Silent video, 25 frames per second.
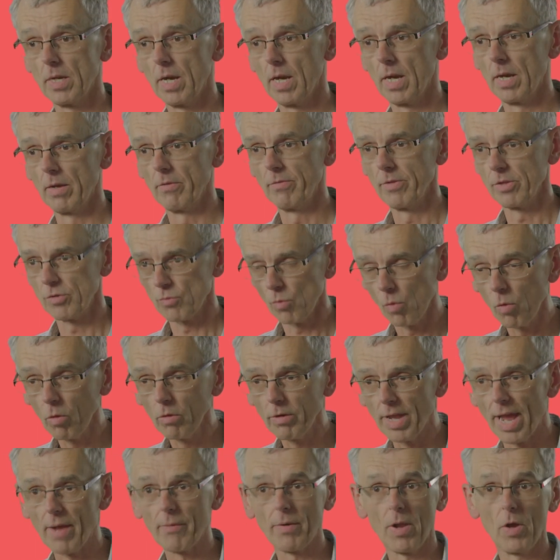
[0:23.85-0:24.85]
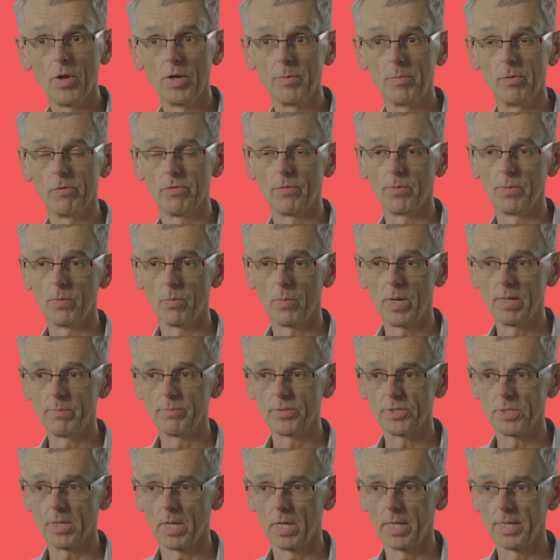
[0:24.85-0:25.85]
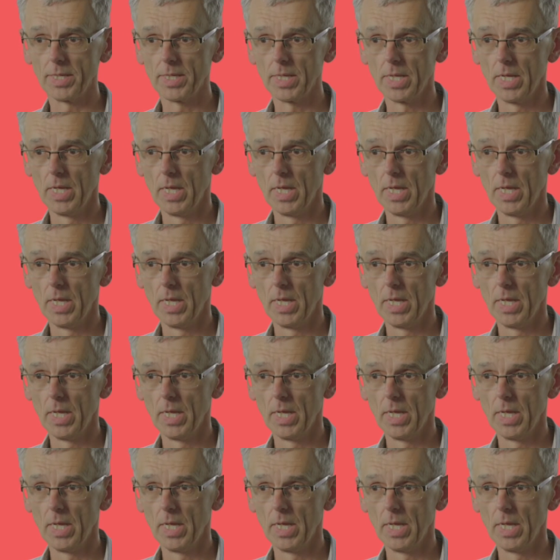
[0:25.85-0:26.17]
Uh, it's all downloadable from the website.